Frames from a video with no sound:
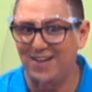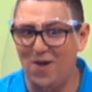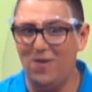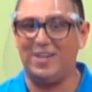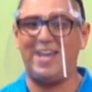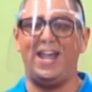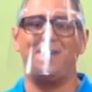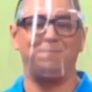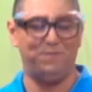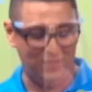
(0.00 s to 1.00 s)
Okay,
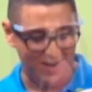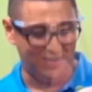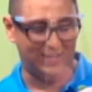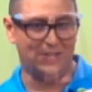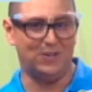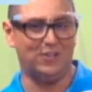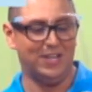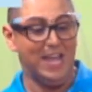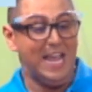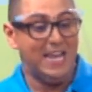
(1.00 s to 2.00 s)
very good.
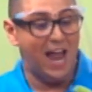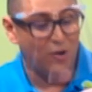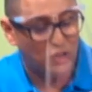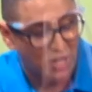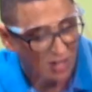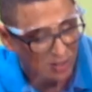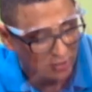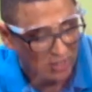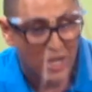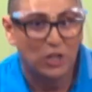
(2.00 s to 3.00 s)
Now,
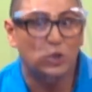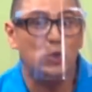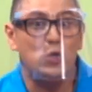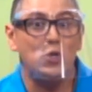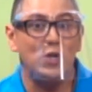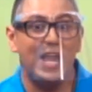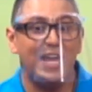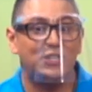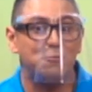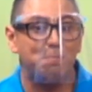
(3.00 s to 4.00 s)
Charlotte, do you
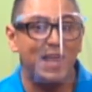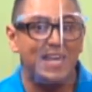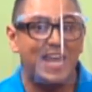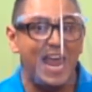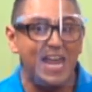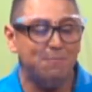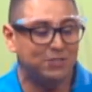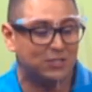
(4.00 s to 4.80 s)
like to play games?